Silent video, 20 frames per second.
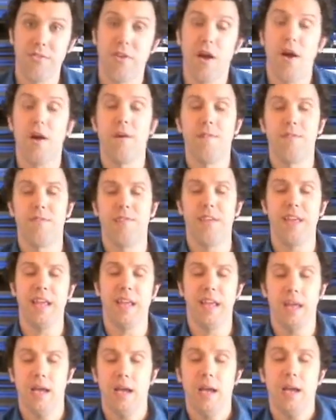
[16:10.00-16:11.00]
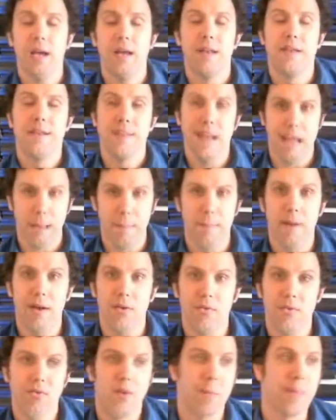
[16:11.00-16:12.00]
of the
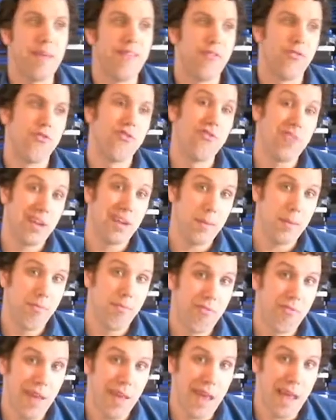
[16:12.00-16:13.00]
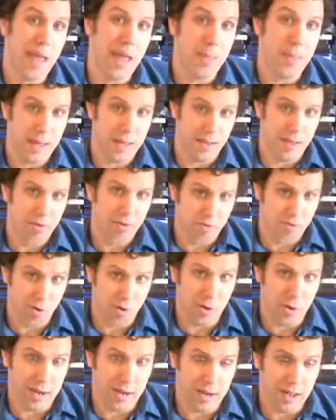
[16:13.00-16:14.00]
nightmares of his dreams and the
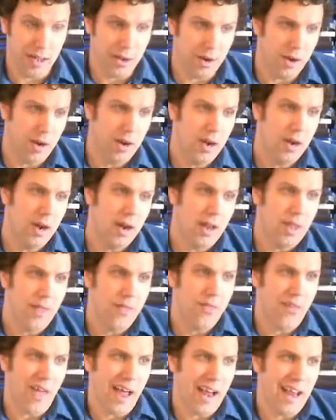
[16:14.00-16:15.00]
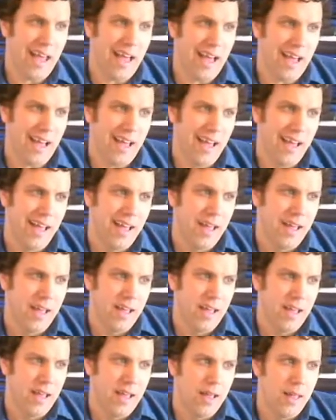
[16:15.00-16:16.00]
storyteller. That
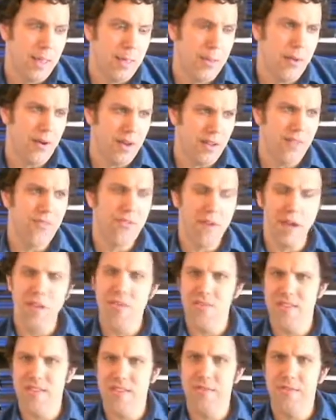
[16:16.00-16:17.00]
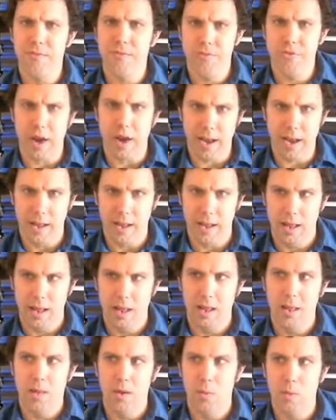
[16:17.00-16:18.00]
there is a sense of dread
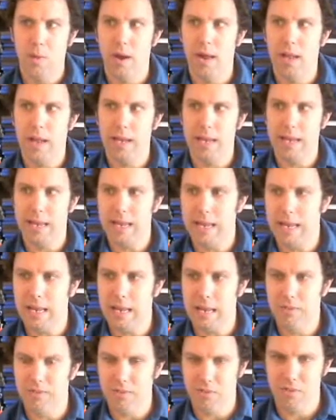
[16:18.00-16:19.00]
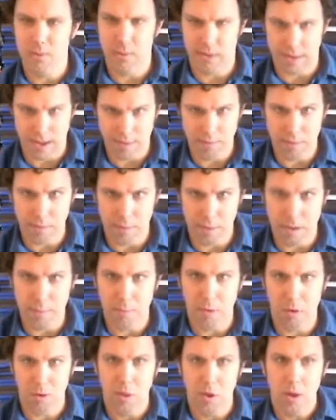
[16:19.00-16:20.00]
when he starts going after
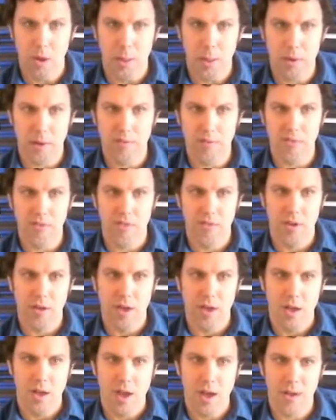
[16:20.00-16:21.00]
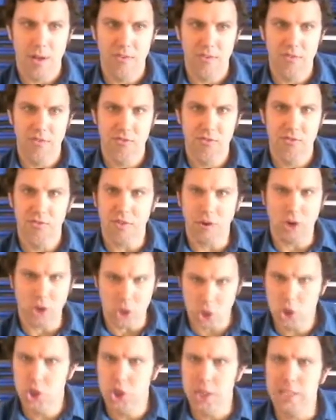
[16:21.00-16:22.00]
people. There's a sense of
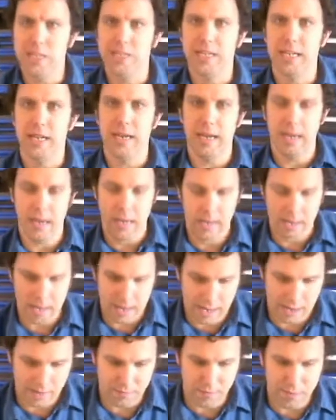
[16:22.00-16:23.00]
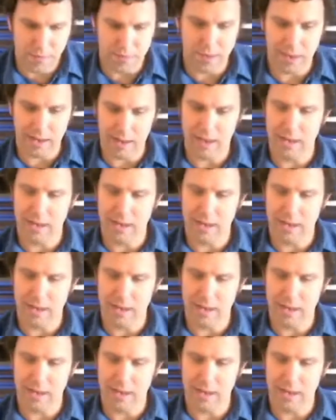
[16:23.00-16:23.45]
urgency to everything.